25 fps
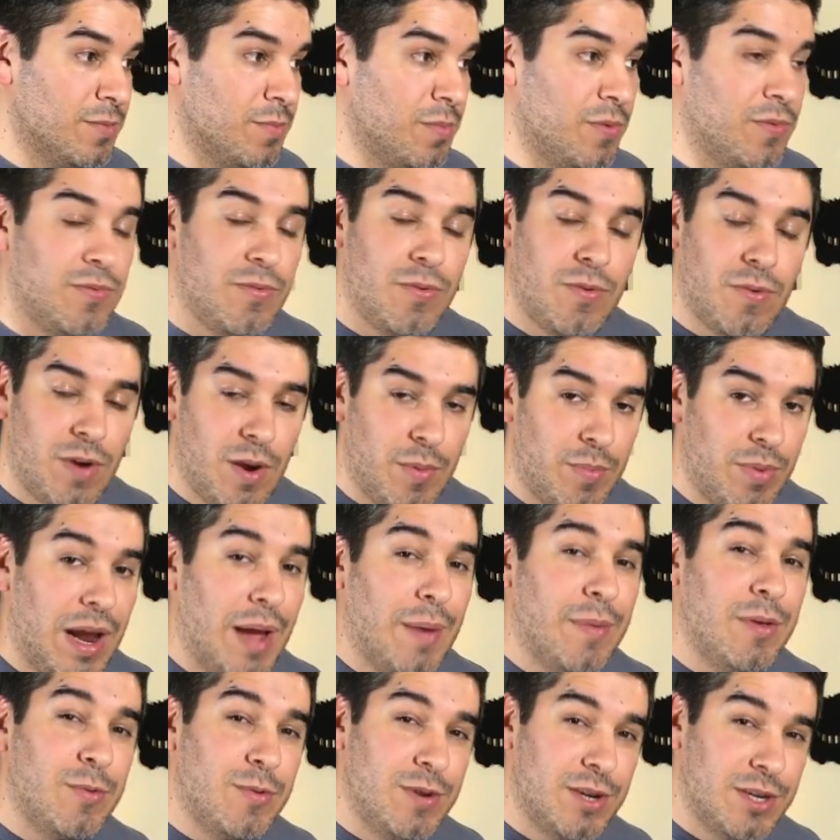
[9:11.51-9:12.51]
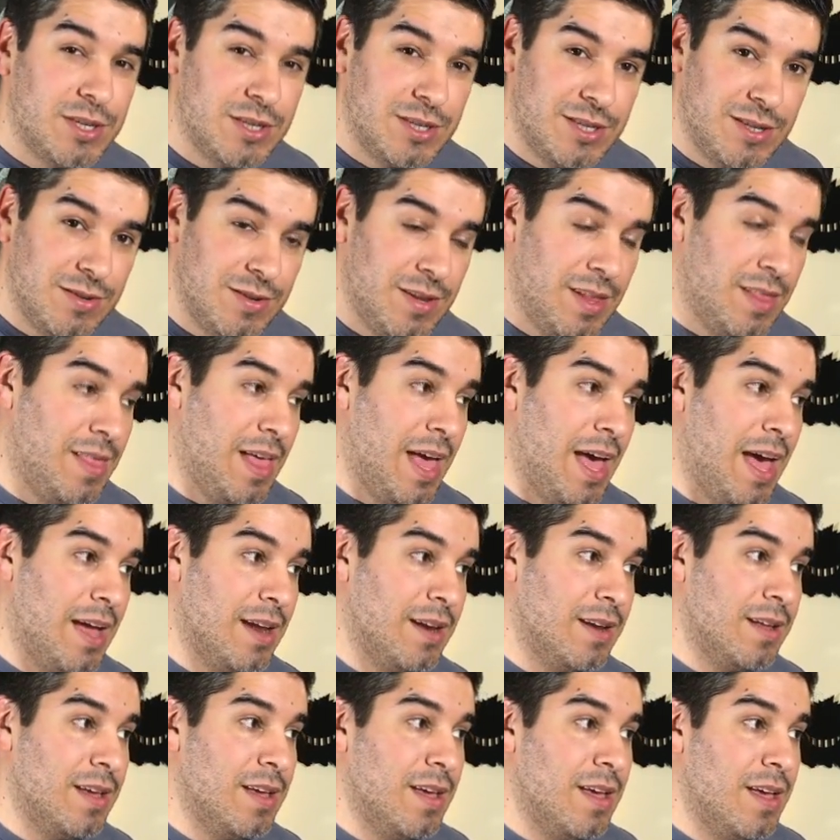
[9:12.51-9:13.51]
Before I probably would have shielded that,